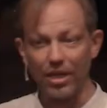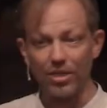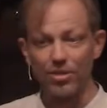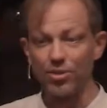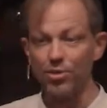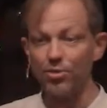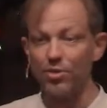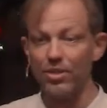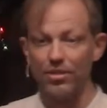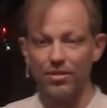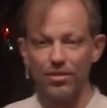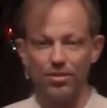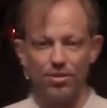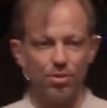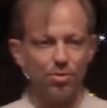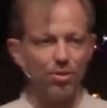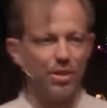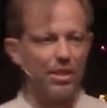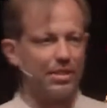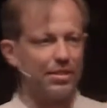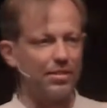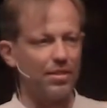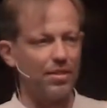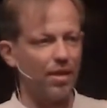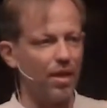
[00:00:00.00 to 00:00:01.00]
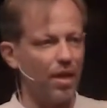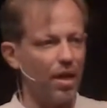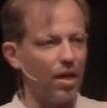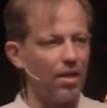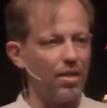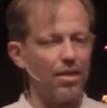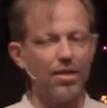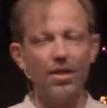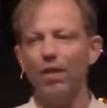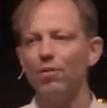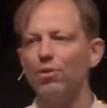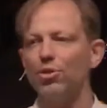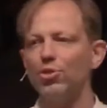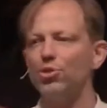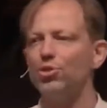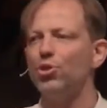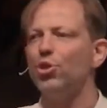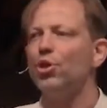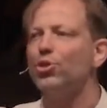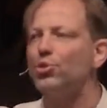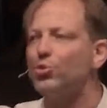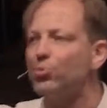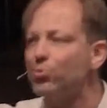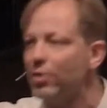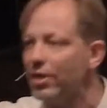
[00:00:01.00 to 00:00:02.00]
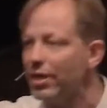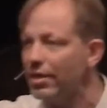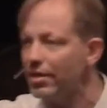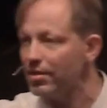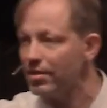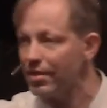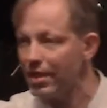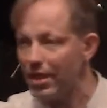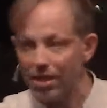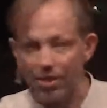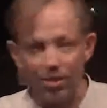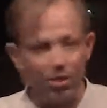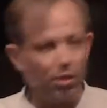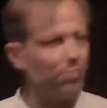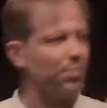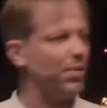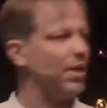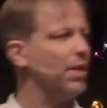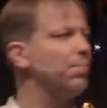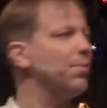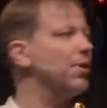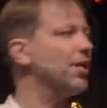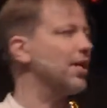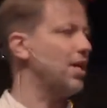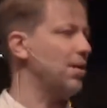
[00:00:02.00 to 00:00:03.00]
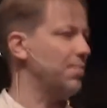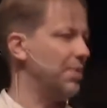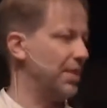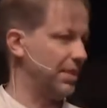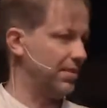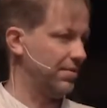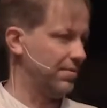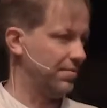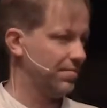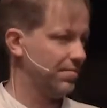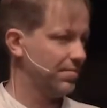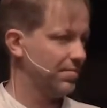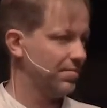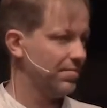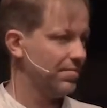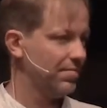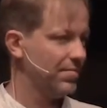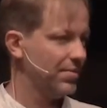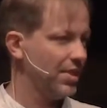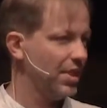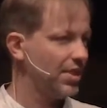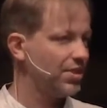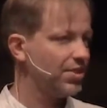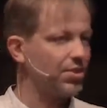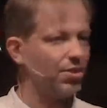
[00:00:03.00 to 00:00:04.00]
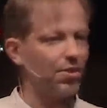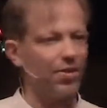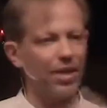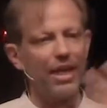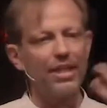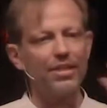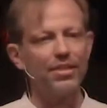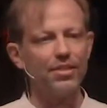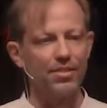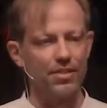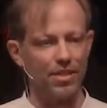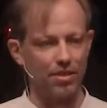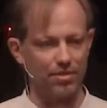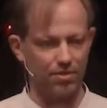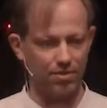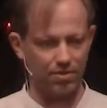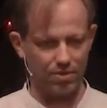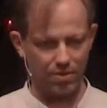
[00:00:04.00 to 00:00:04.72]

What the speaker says: can do it in our church where there are new people coming, just connecting